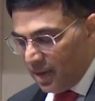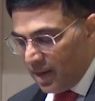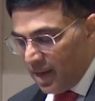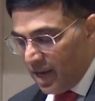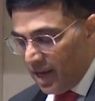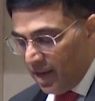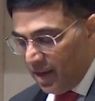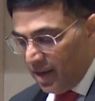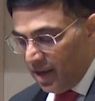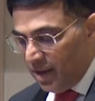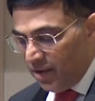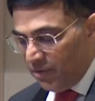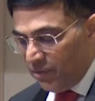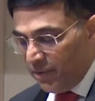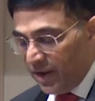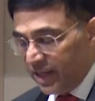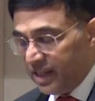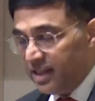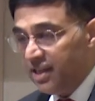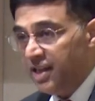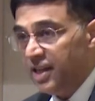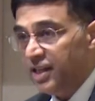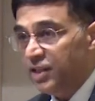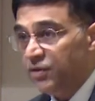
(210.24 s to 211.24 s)

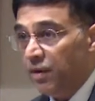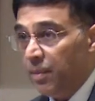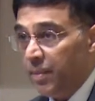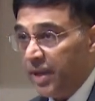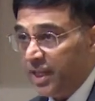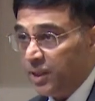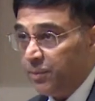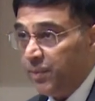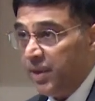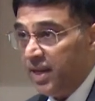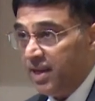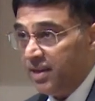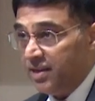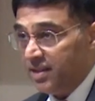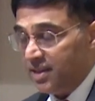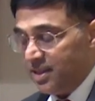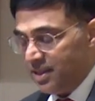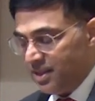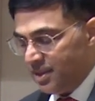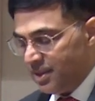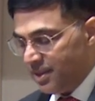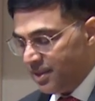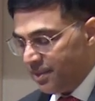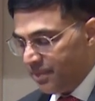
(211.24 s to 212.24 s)
effect is from
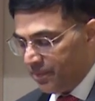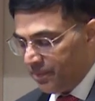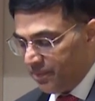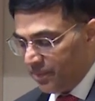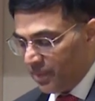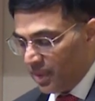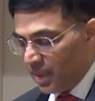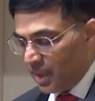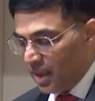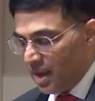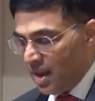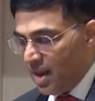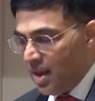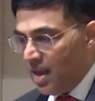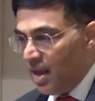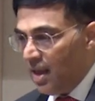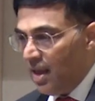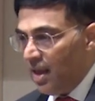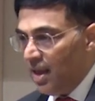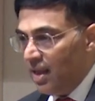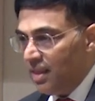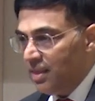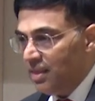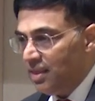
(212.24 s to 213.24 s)
experiences.
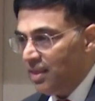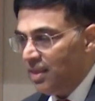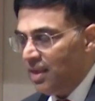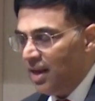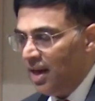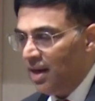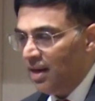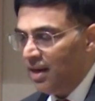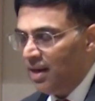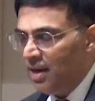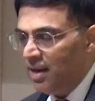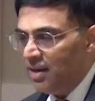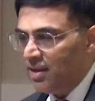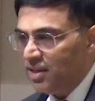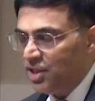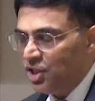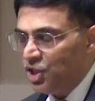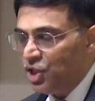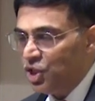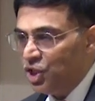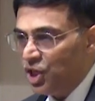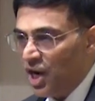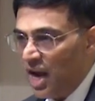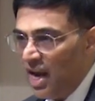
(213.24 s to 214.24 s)
There are
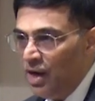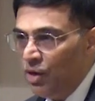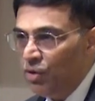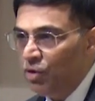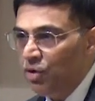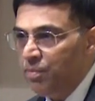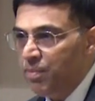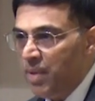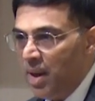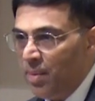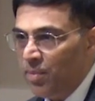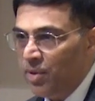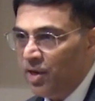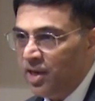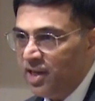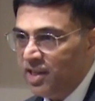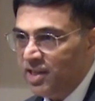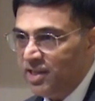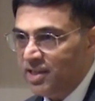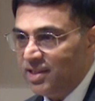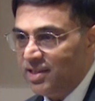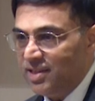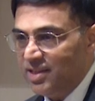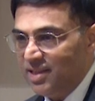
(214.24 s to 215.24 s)
childhood
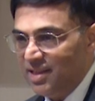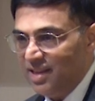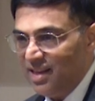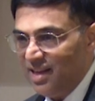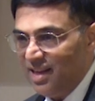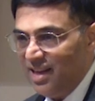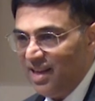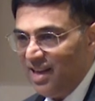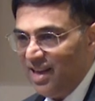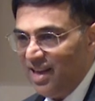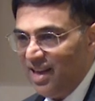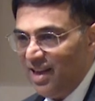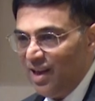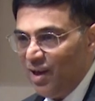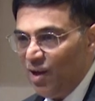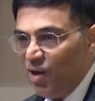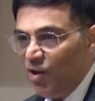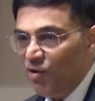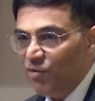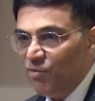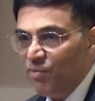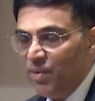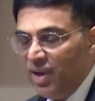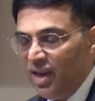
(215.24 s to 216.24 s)
memories
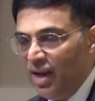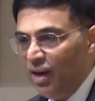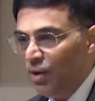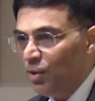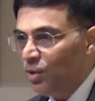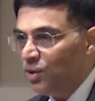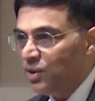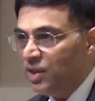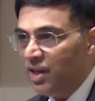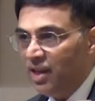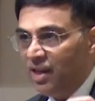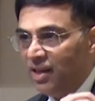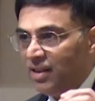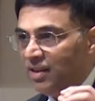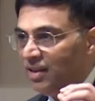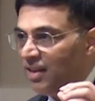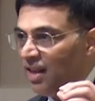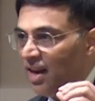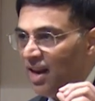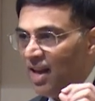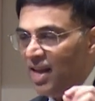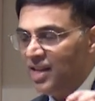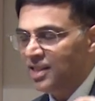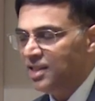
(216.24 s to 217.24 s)
of me losing
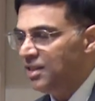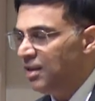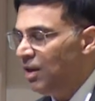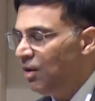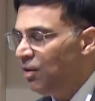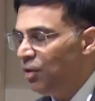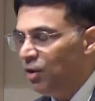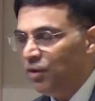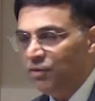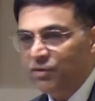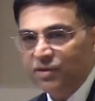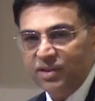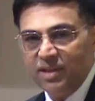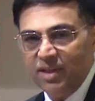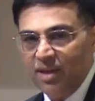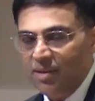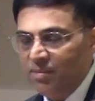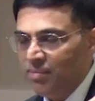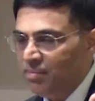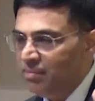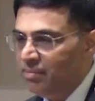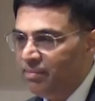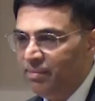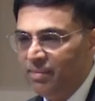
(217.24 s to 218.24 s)
the last round of
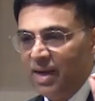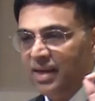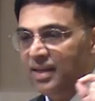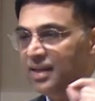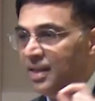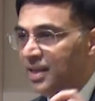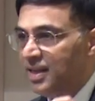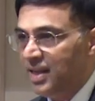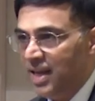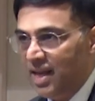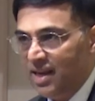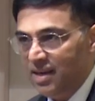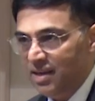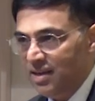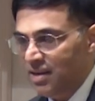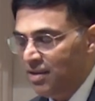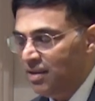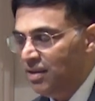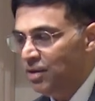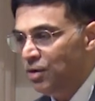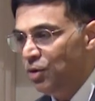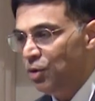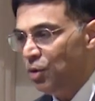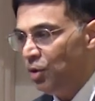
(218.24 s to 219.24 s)
some under
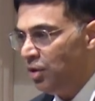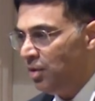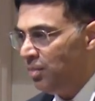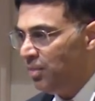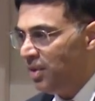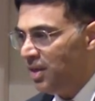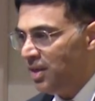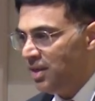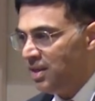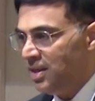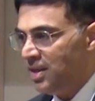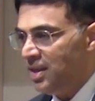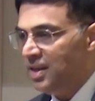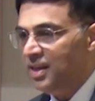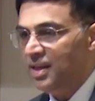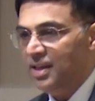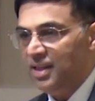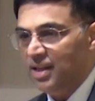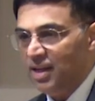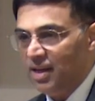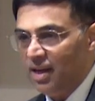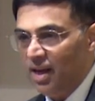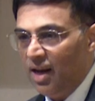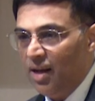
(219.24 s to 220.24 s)
10 tournament
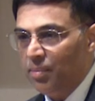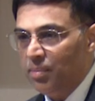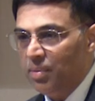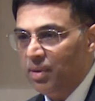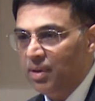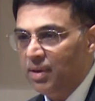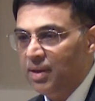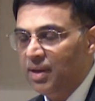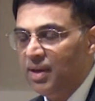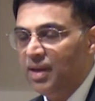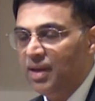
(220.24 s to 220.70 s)
in the club,